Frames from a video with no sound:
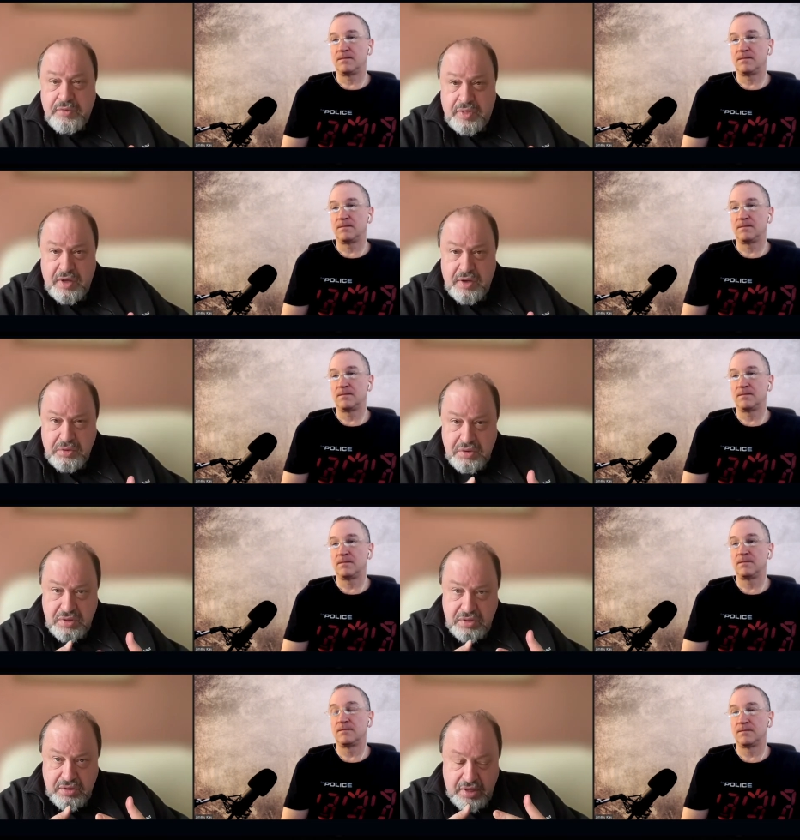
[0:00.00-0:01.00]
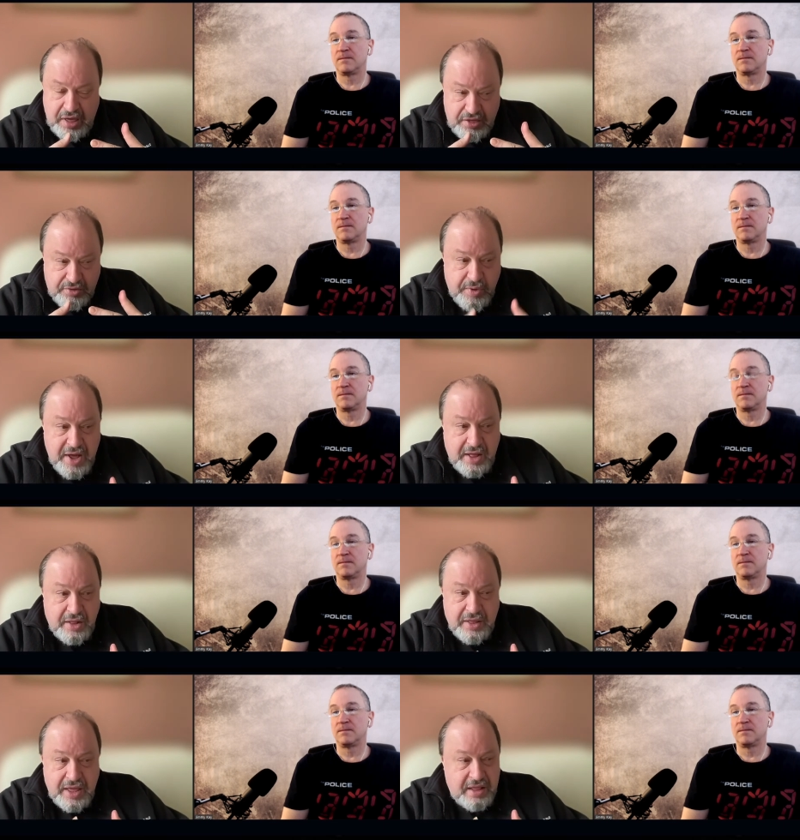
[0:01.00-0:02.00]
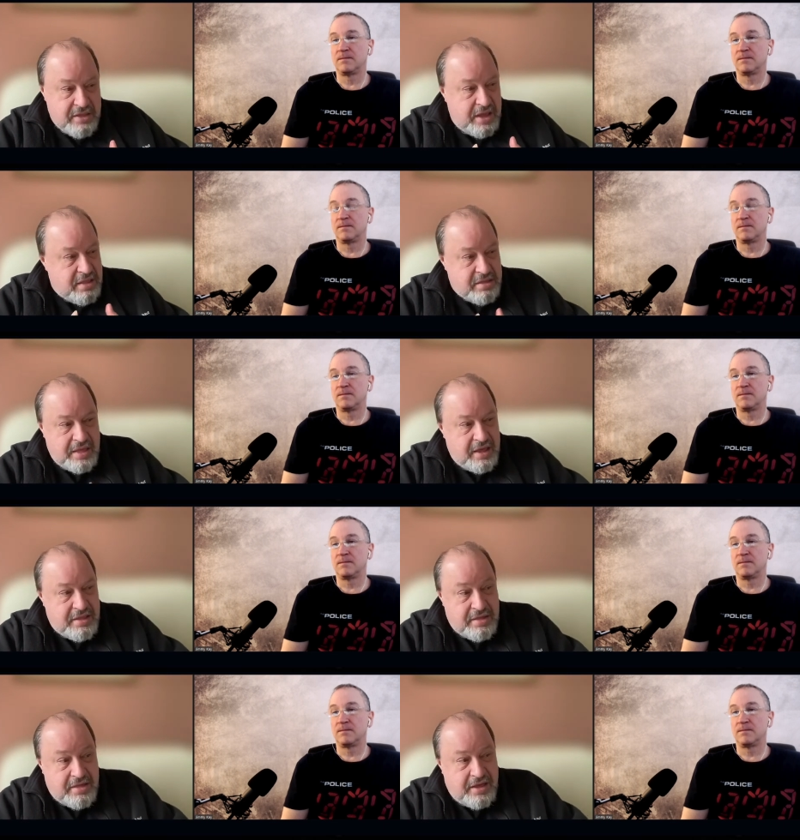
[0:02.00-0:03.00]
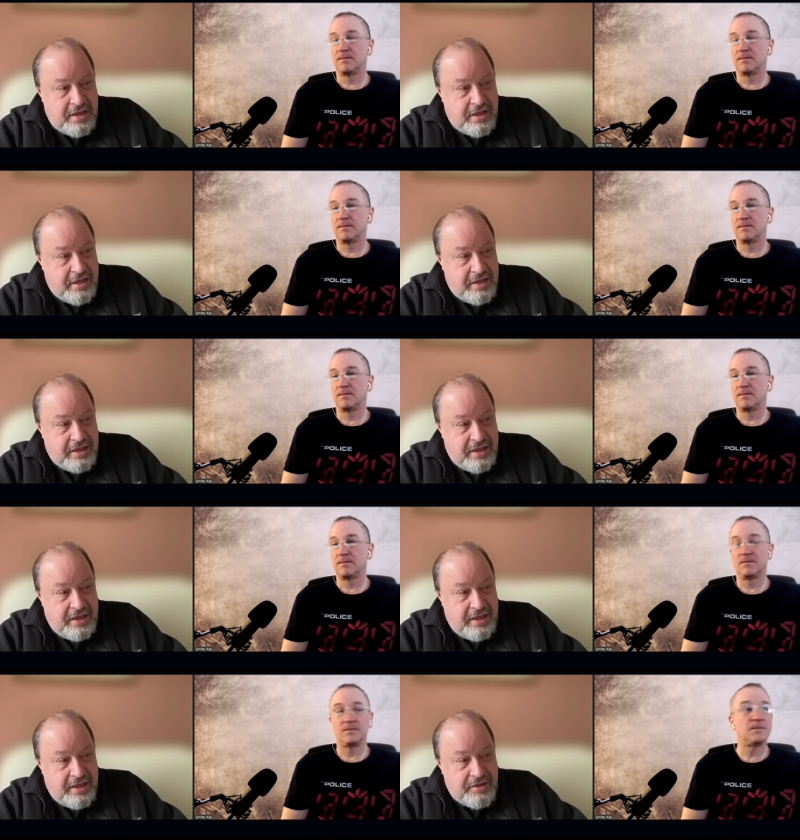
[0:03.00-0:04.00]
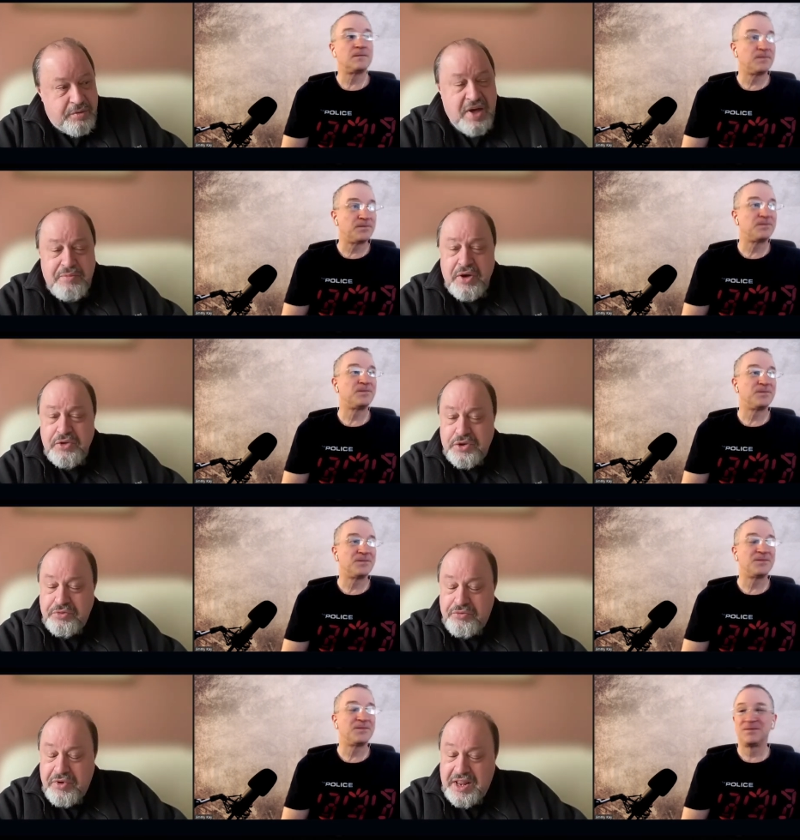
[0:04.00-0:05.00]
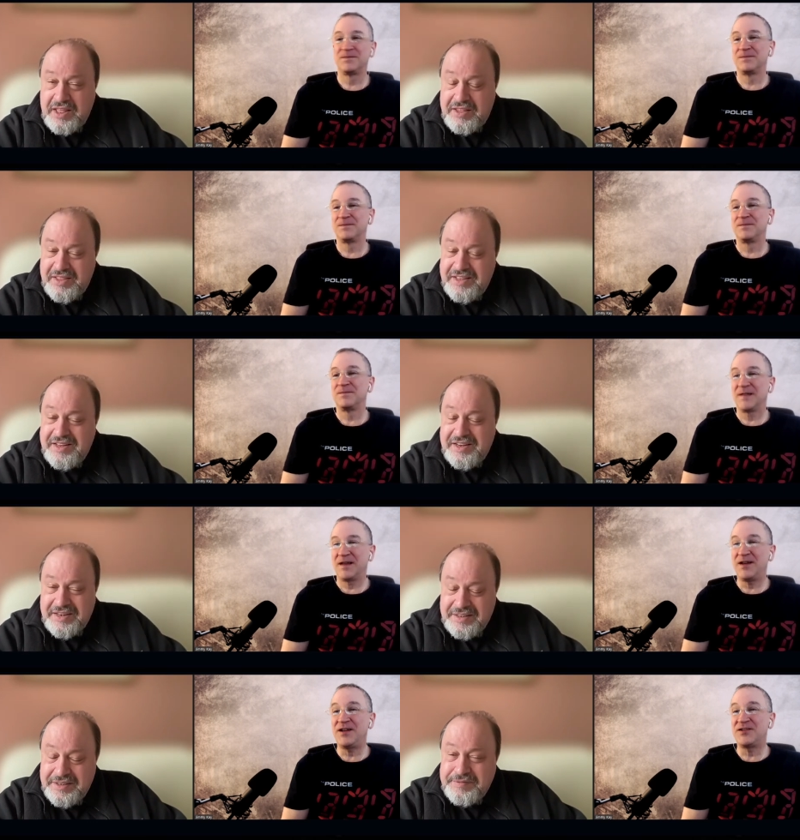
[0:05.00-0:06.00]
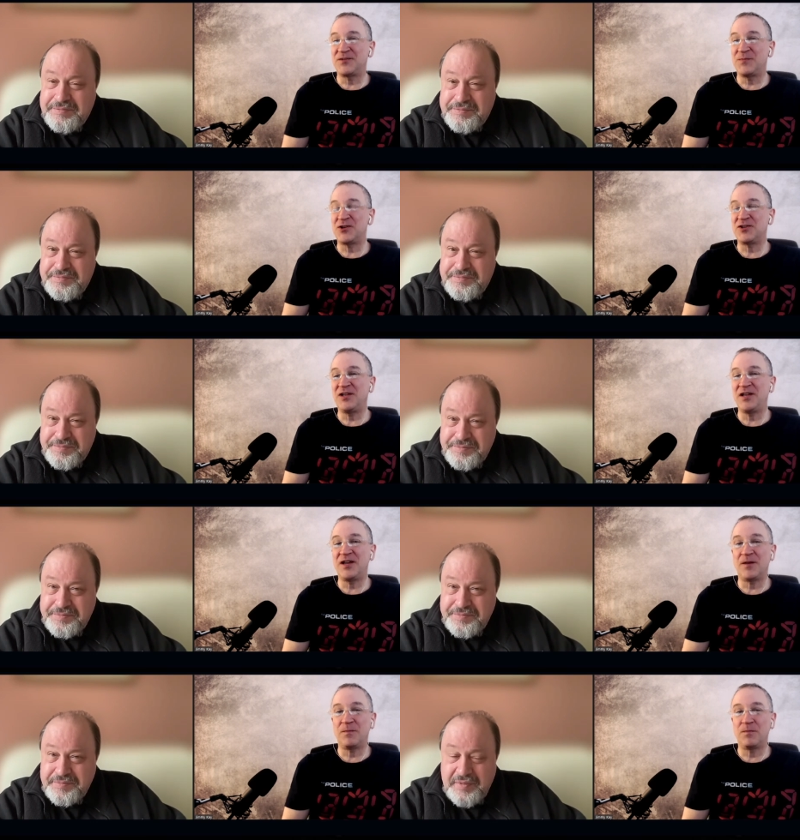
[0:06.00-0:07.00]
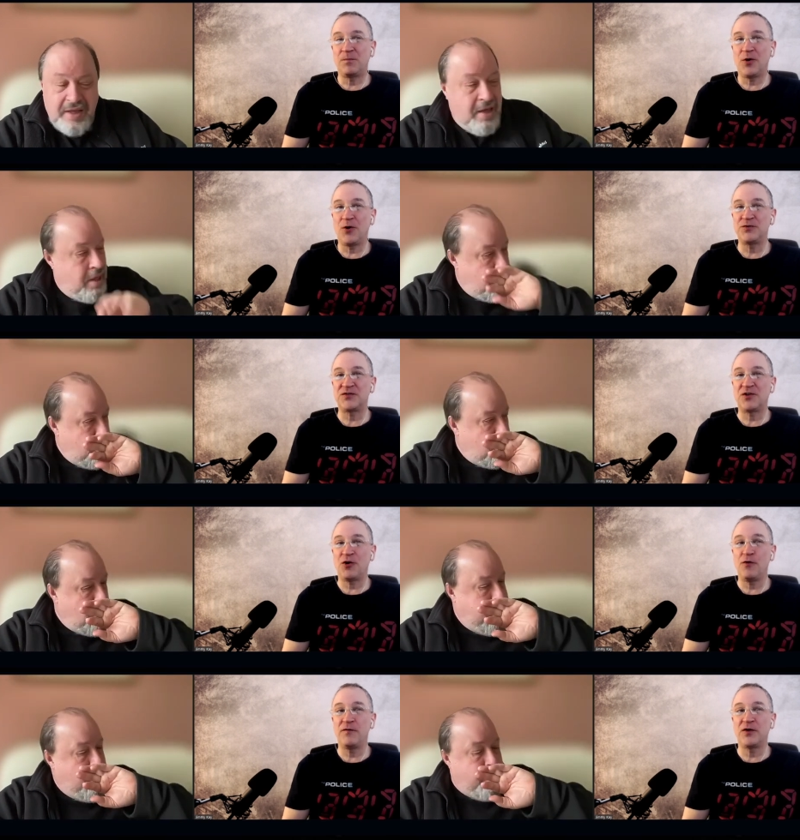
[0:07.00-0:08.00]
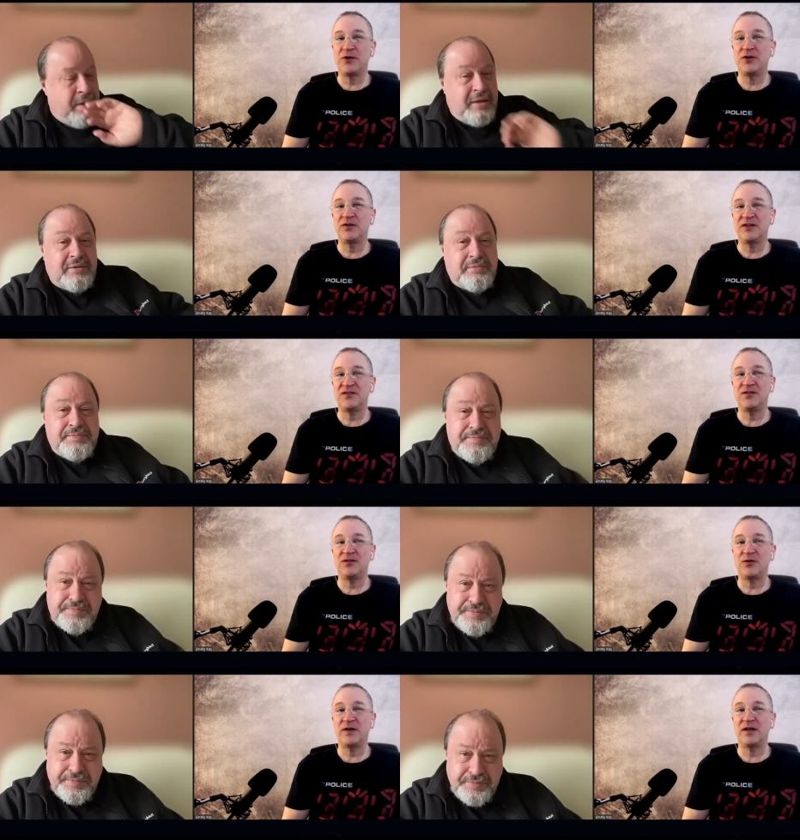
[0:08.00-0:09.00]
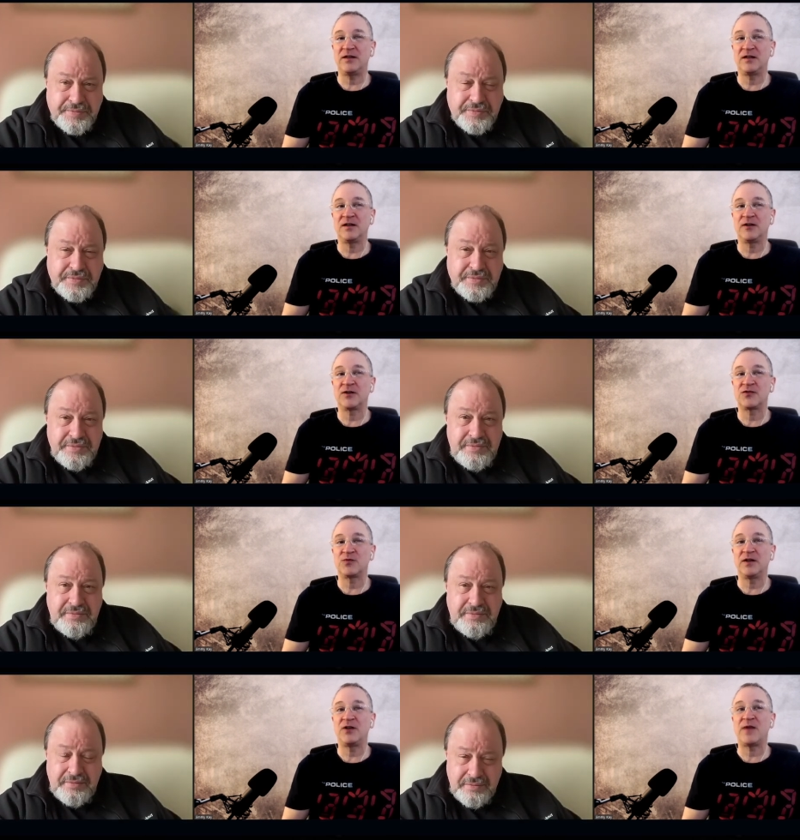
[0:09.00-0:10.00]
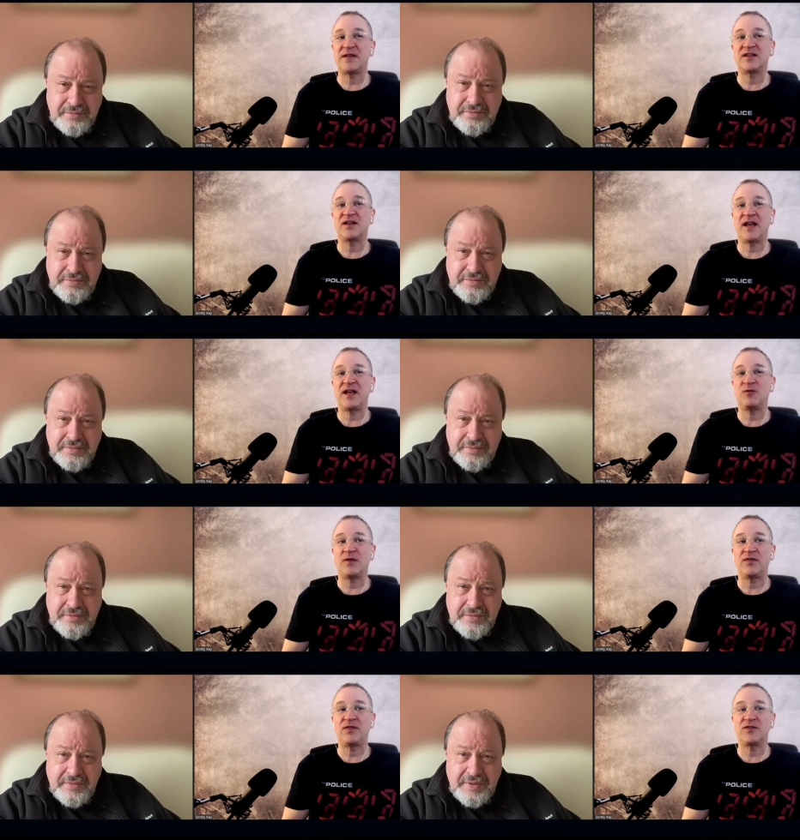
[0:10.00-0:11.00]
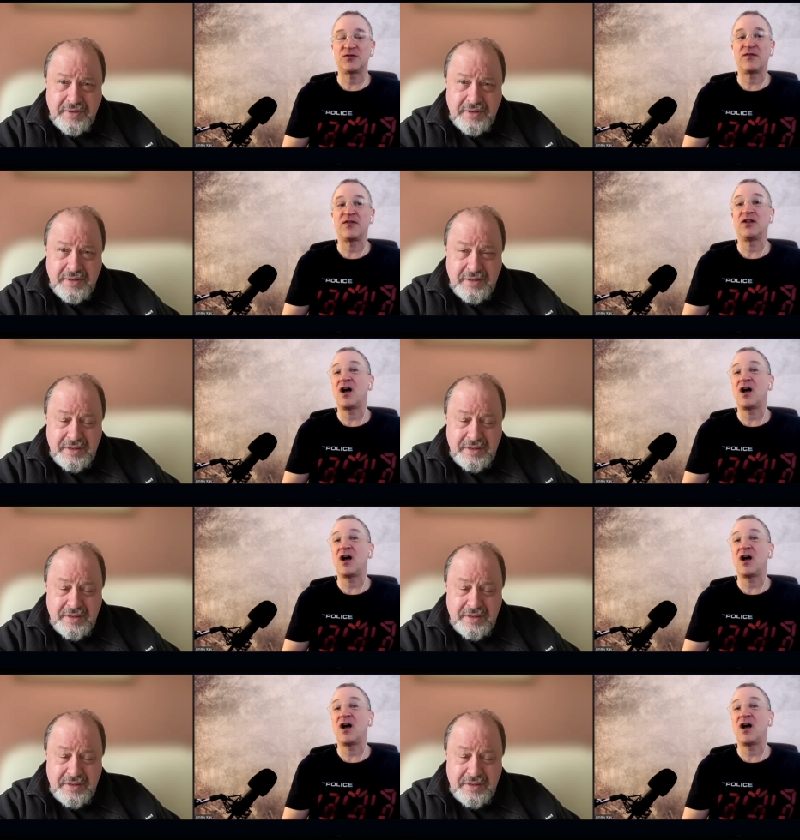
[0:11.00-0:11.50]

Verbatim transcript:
Speaker 1: with those as well, it, it's it's uh, quite emotional, really.
Speaker 2: It is, especially uh, post COVID, when you listen to it, the lyrics really resonate with sort of the